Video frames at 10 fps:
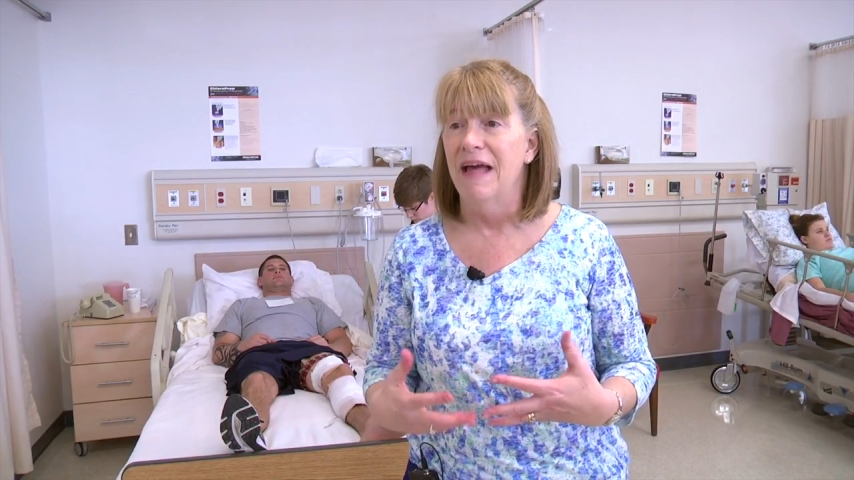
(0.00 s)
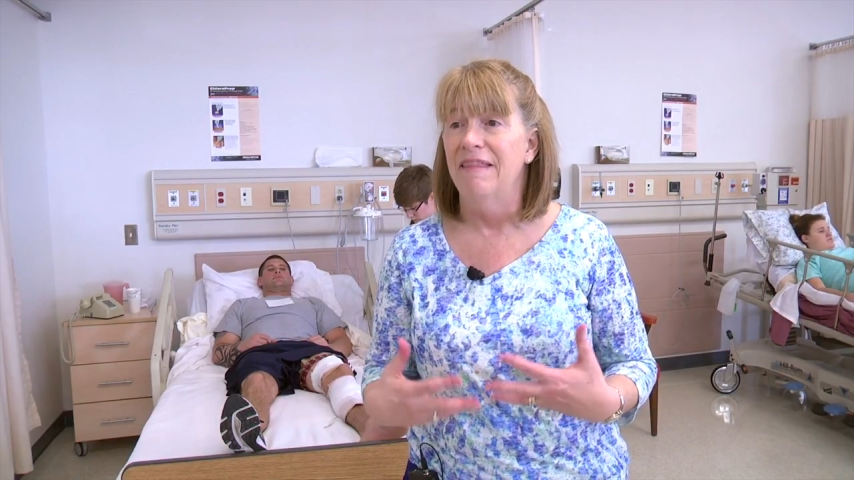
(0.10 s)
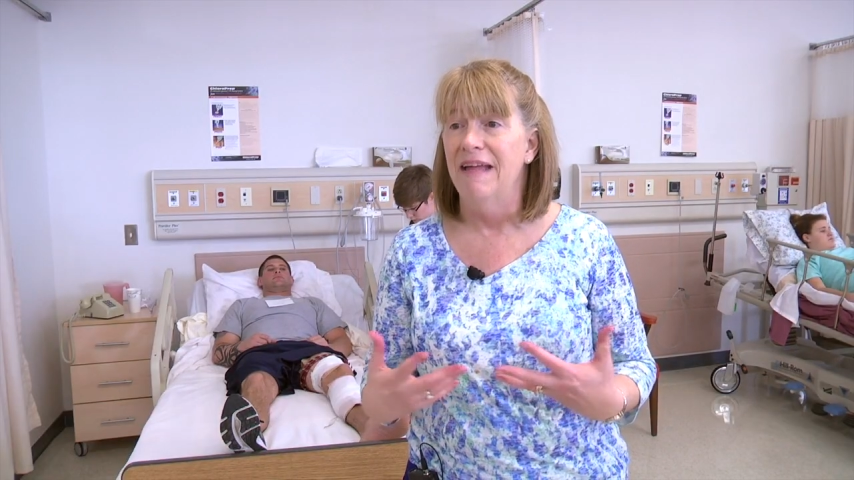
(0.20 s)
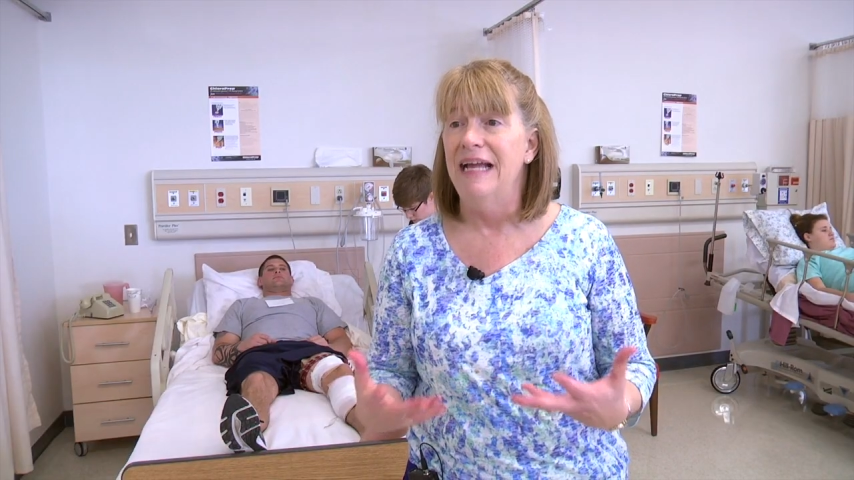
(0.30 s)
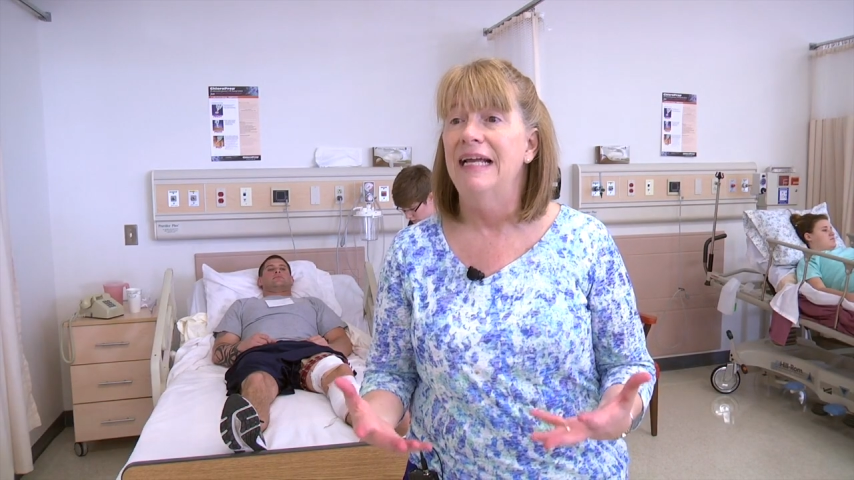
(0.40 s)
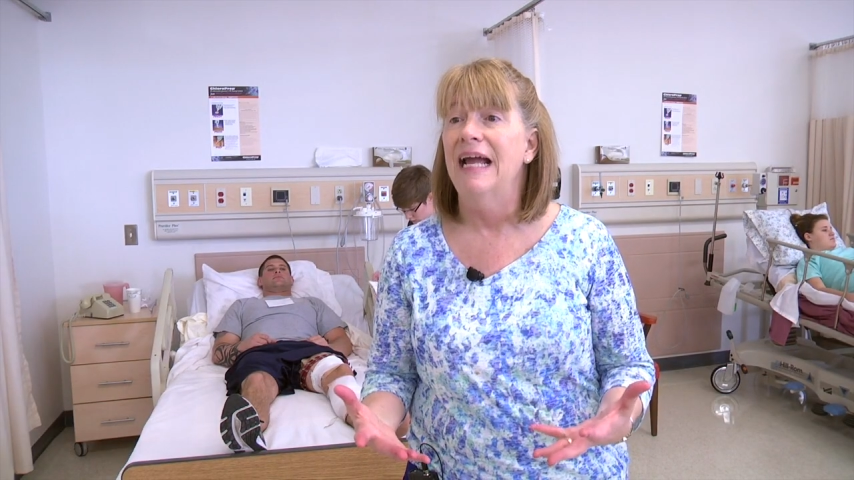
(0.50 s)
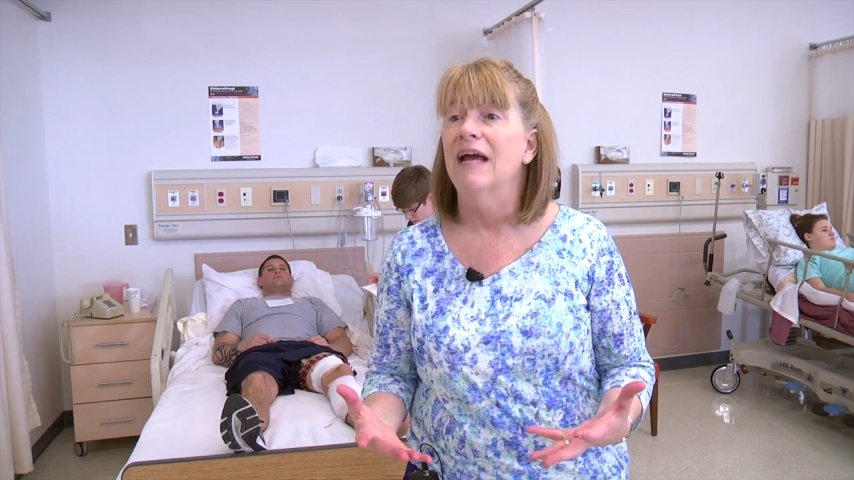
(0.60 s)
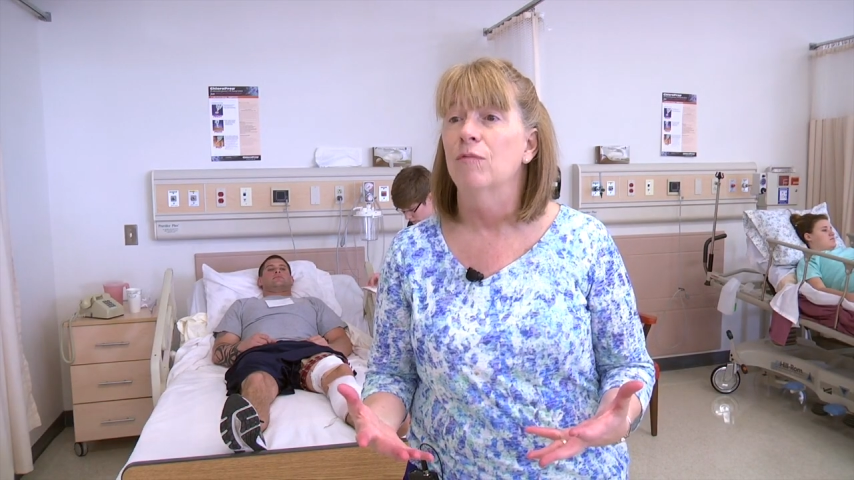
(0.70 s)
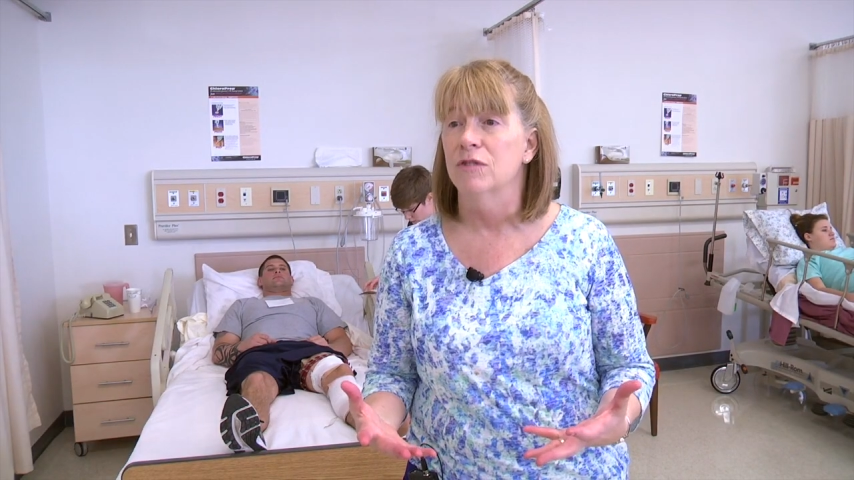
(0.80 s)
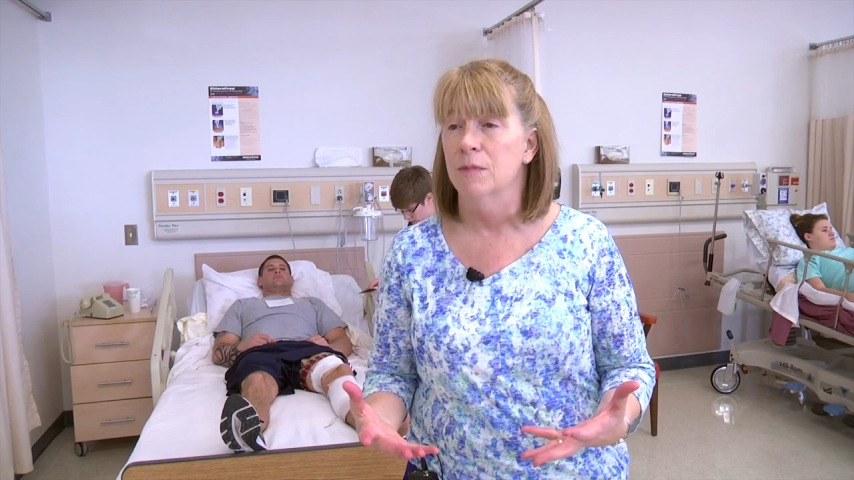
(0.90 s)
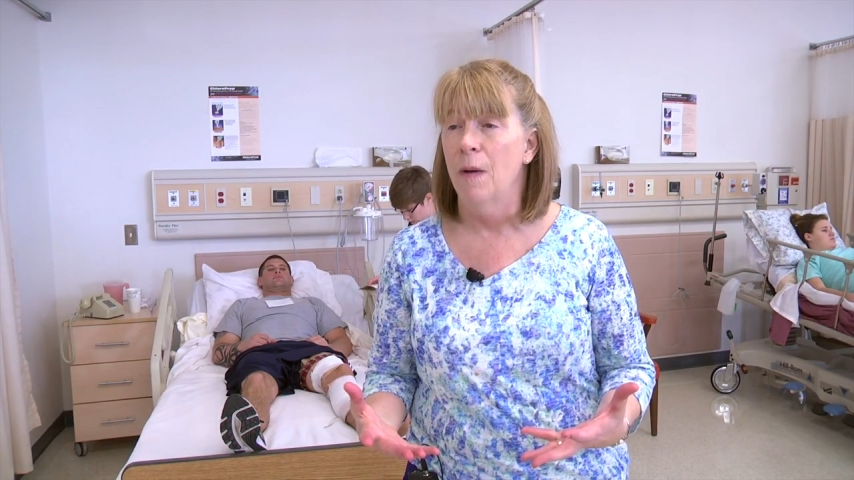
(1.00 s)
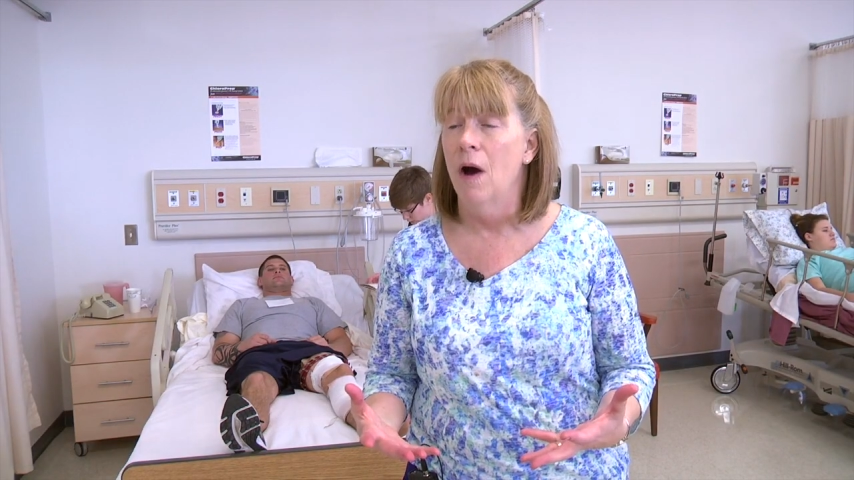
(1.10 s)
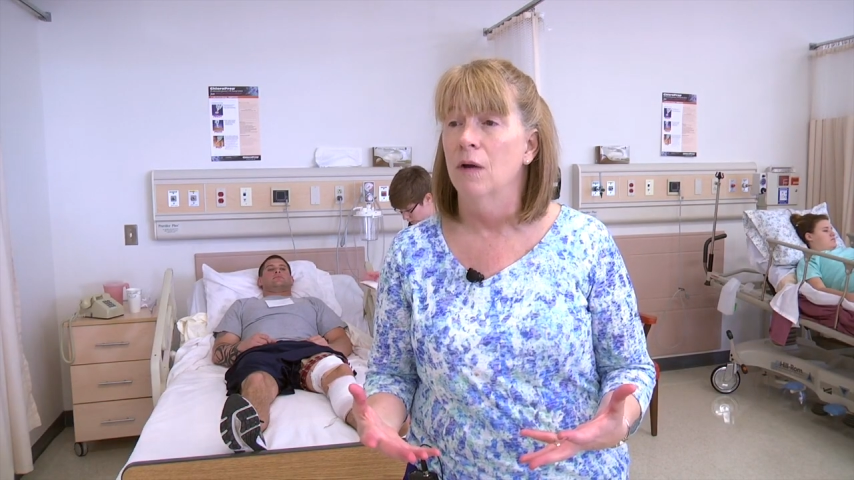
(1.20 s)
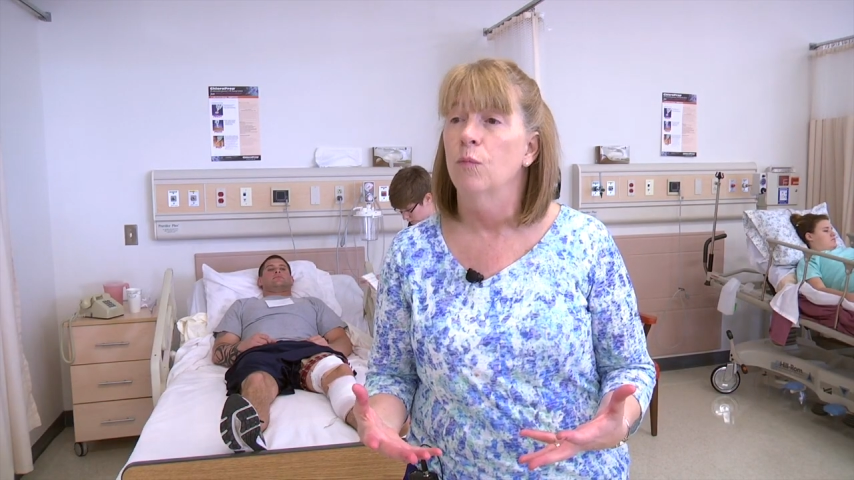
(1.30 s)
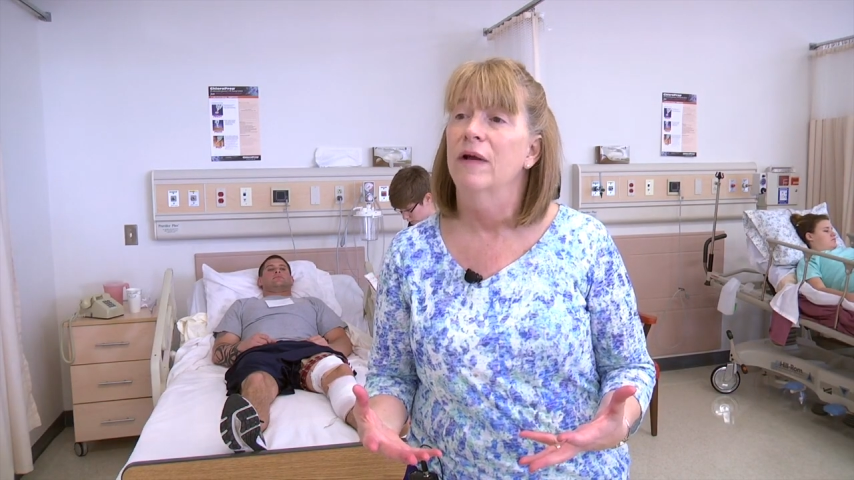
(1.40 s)
that they can
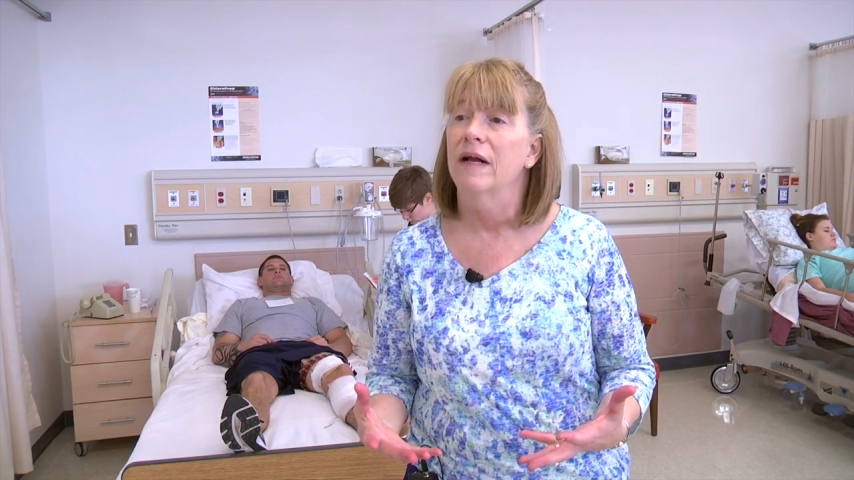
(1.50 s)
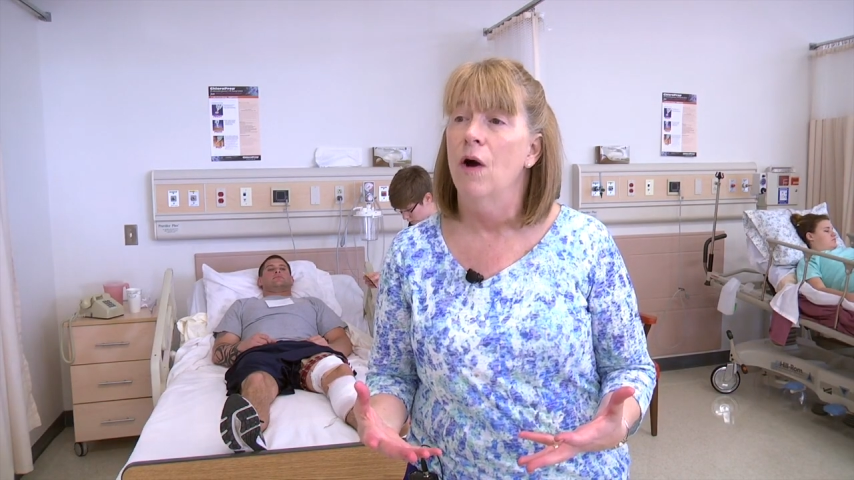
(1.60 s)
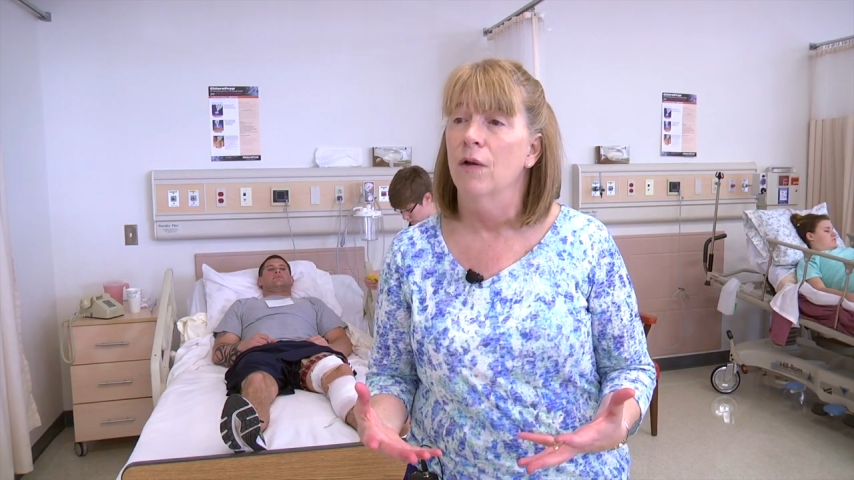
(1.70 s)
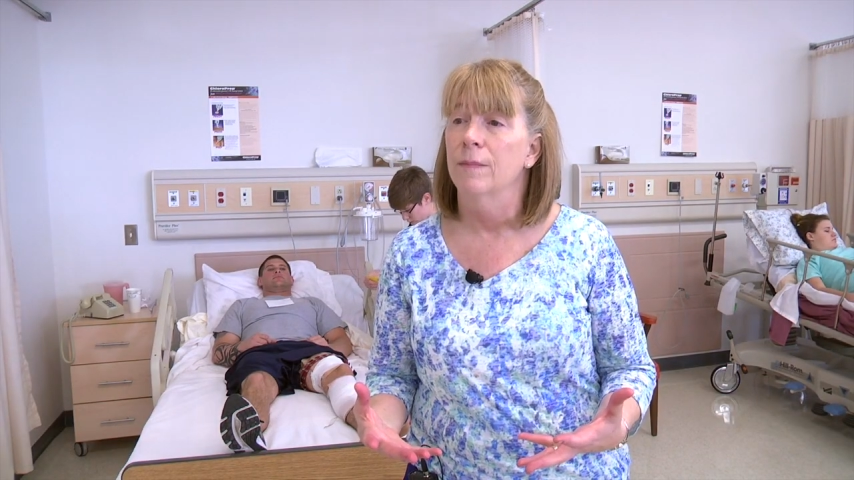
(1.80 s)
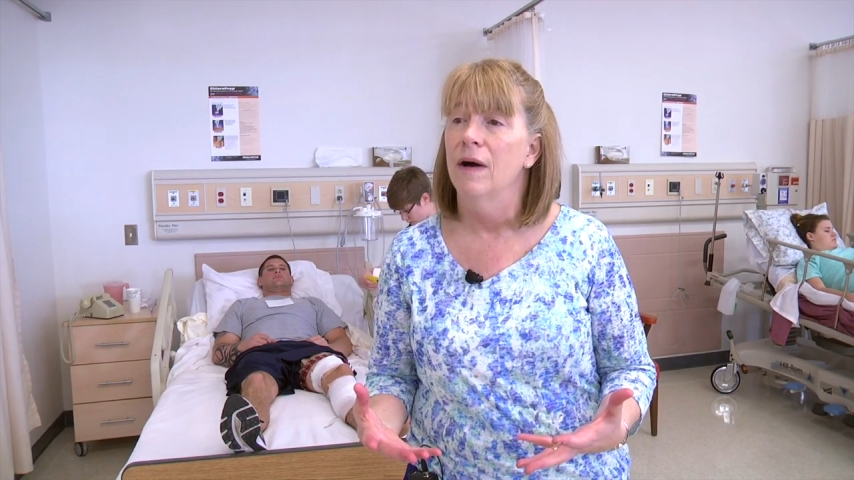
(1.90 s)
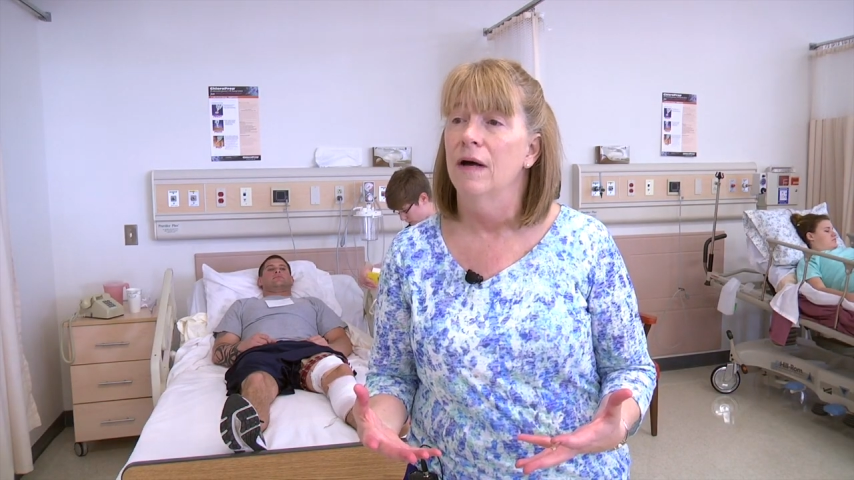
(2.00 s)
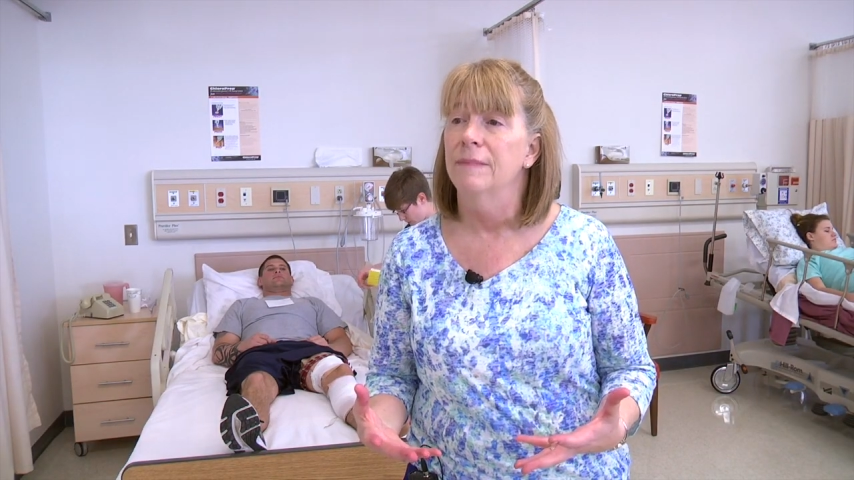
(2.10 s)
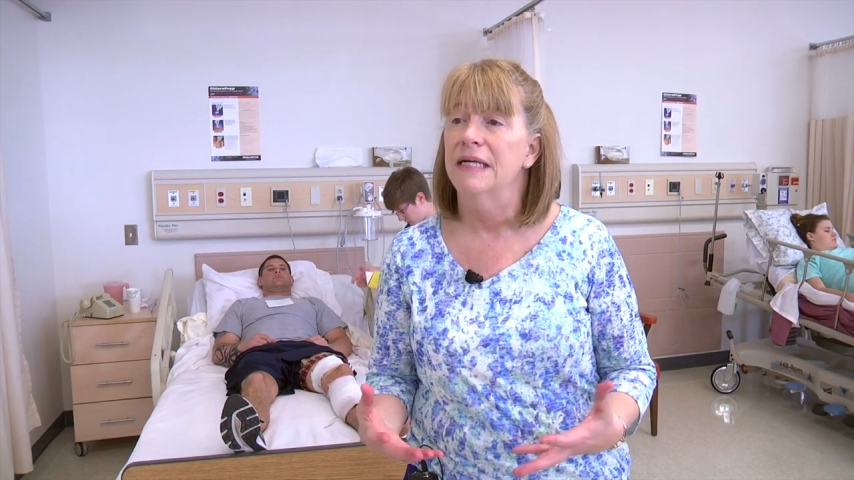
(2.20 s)
respond when called upon,